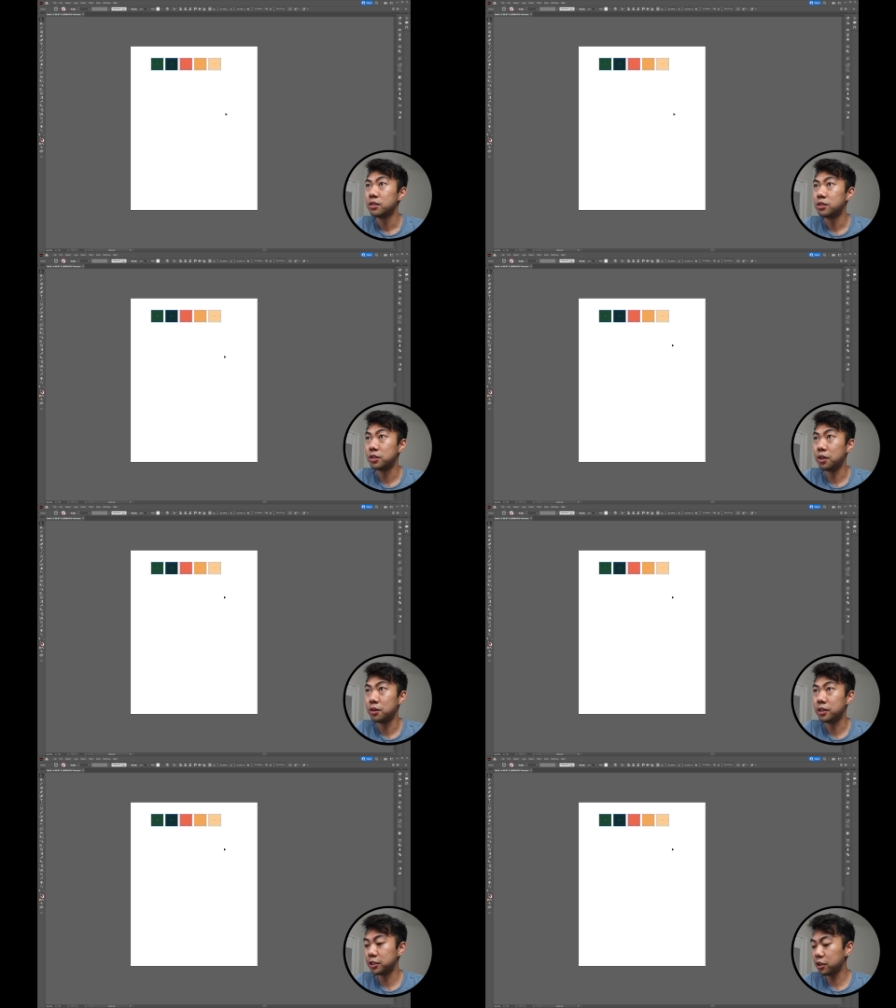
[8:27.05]

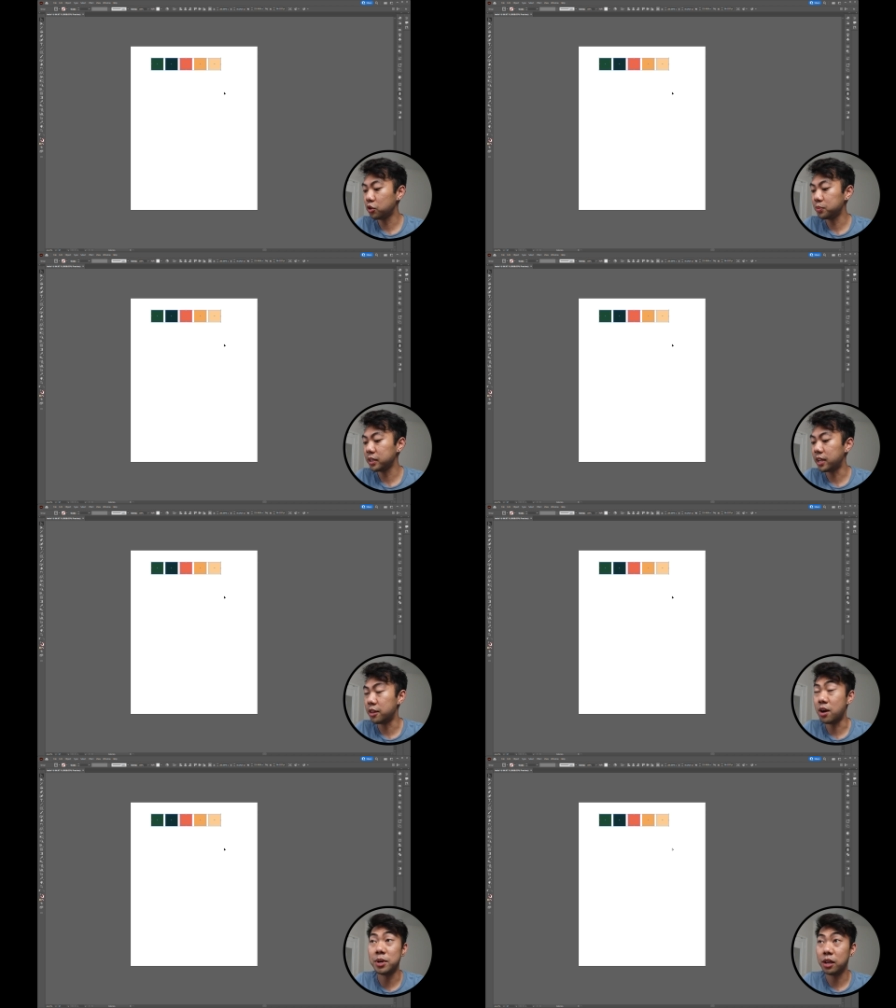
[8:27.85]
So these are grouped
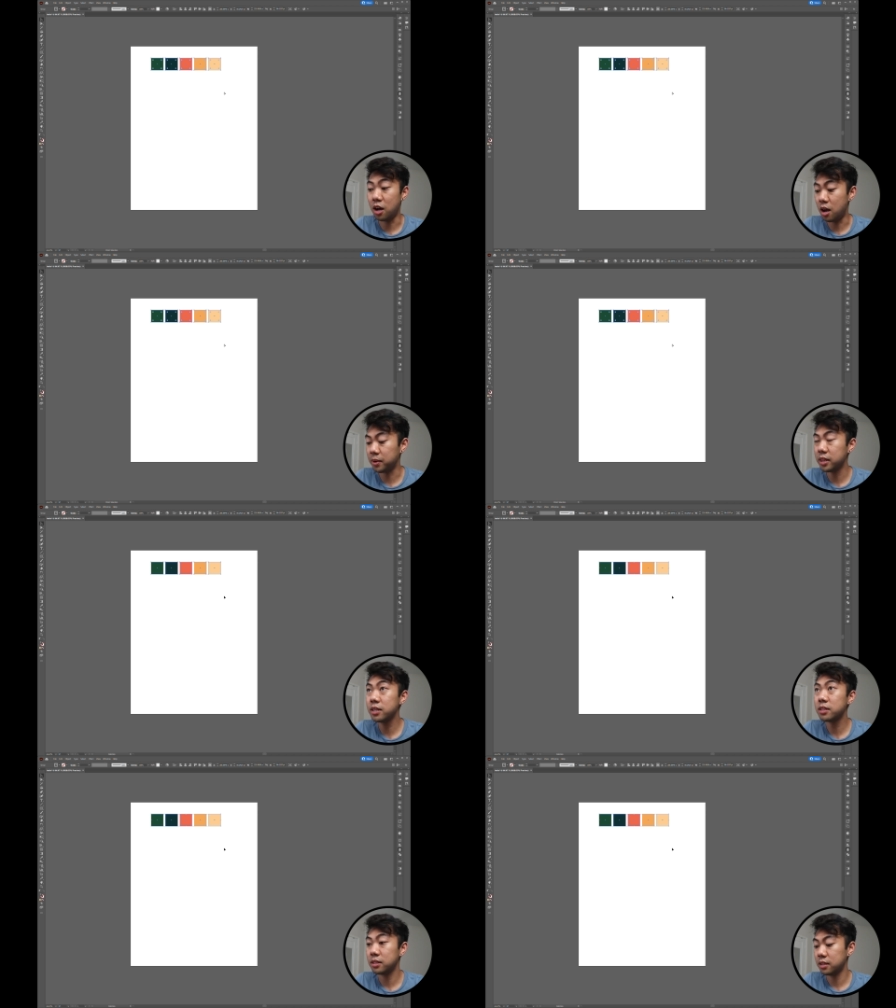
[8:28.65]
together. I'm gonna copy
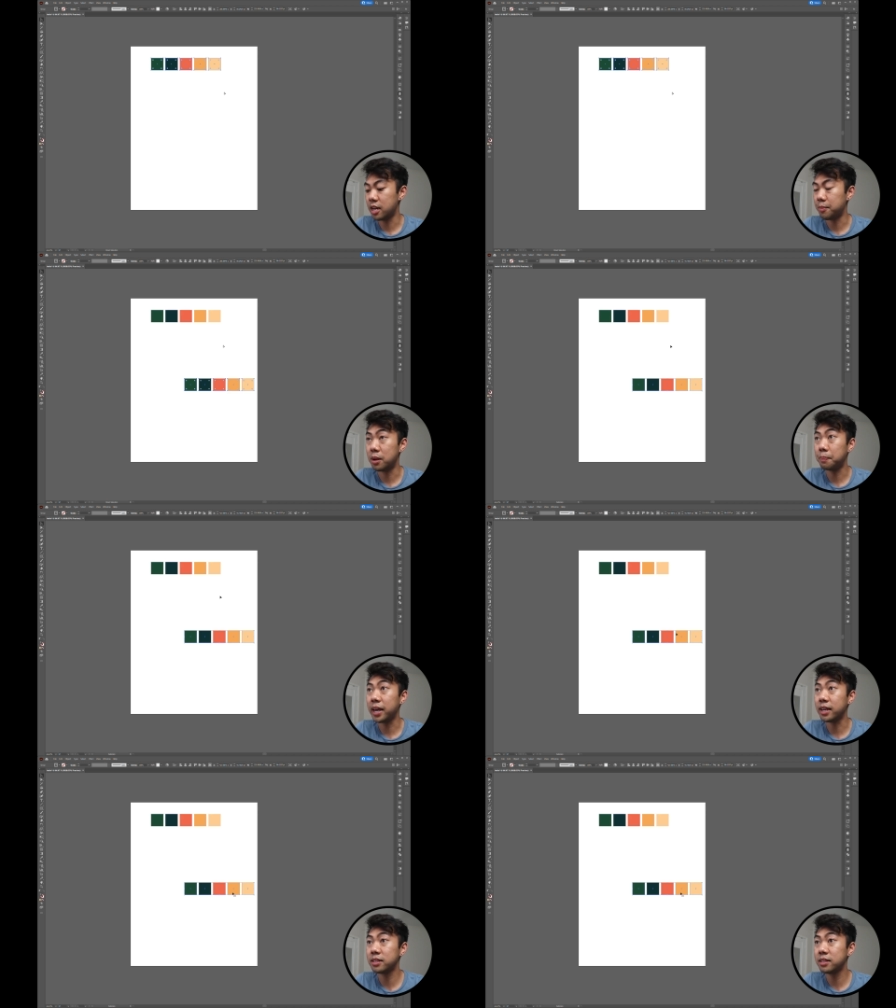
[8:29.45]
this, and I'm gonna
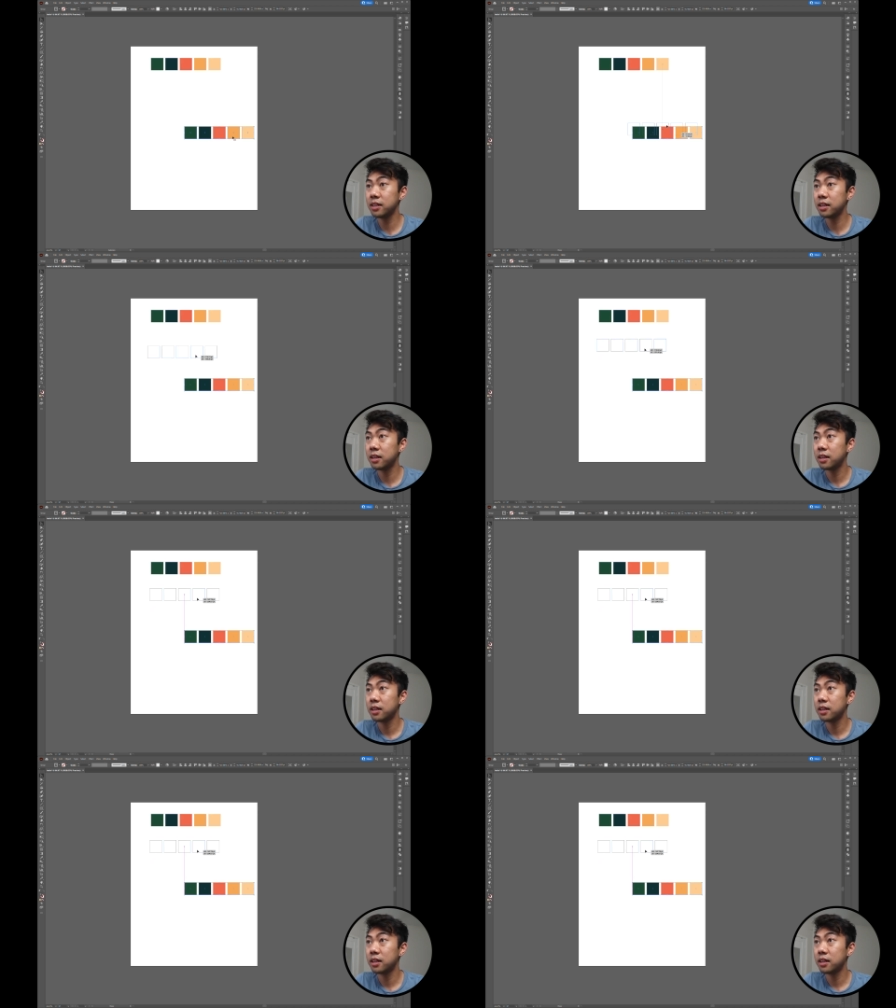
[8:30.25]
paste it,